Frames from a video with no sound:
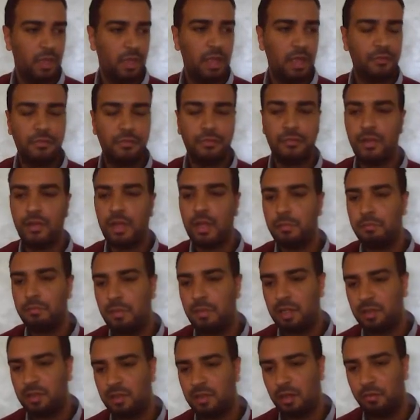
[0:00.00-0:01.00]

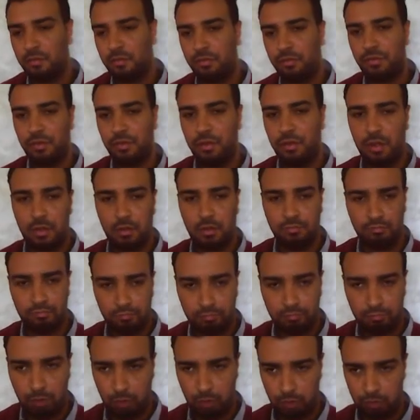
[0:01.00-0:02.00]
affirmative
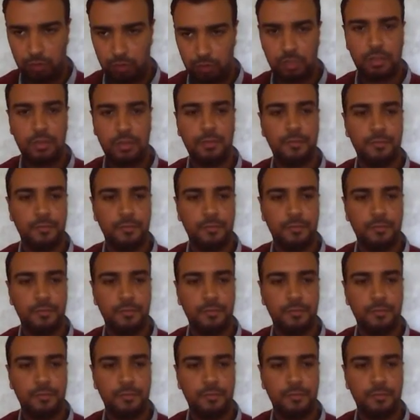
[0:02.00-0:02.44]
mode.